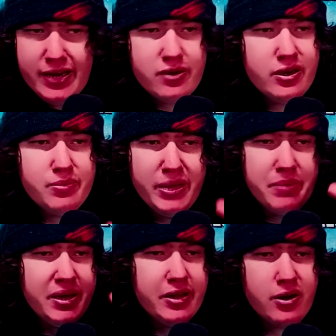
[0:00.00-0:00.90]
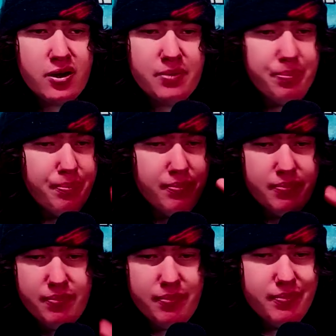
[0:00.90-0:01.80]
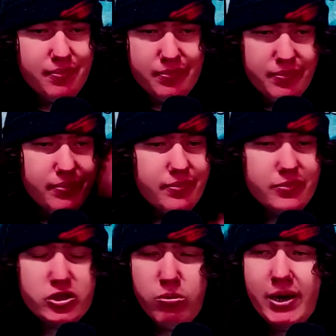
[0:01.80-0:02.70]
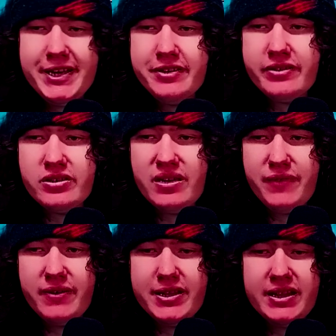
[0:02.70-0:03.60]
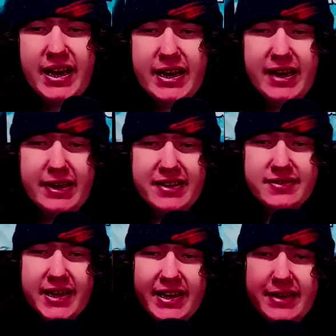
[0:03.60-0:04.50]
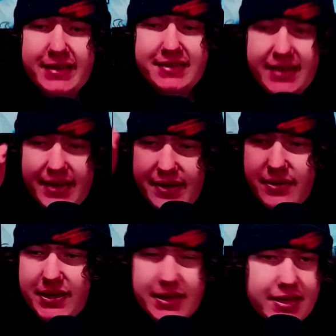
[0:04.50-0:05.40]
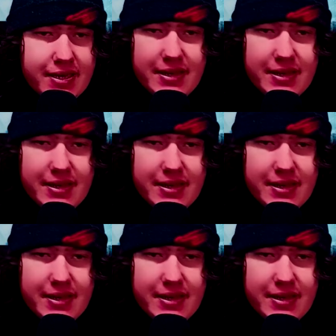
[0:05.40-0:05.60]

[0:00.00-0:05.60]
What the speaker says: I don't know, maybe in her 20s or something like that, and he's in his 50s.